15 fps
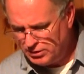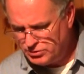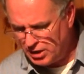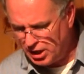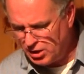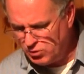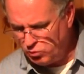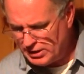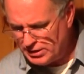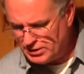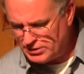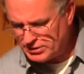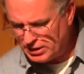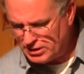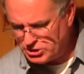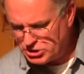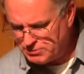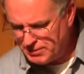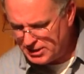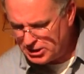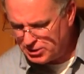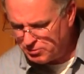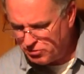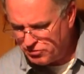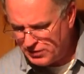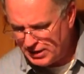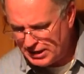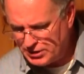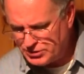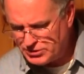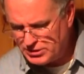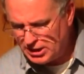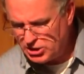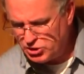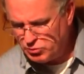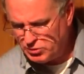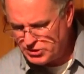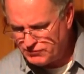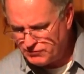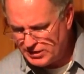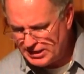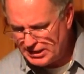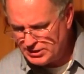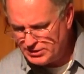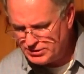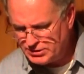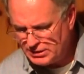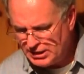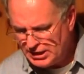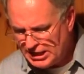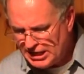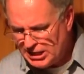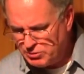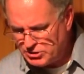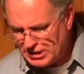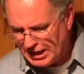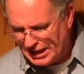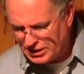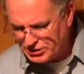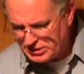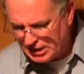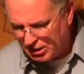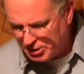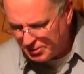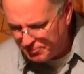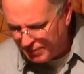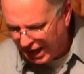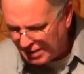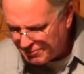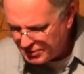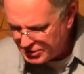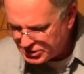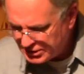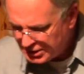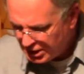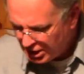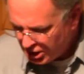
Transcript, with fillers: John witnessed unspeakable things done to his friends. He was exiled to Patmos.